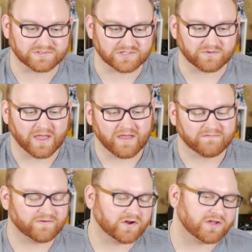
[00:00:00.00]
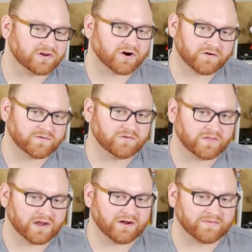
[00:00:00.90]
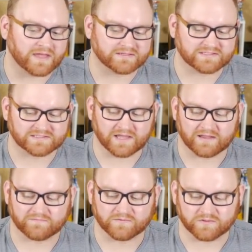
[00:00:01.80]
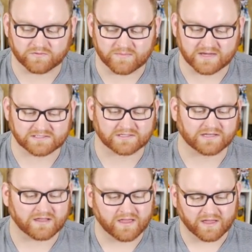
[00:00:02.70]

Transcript: So very good card for you there in that slot for the three mana slot,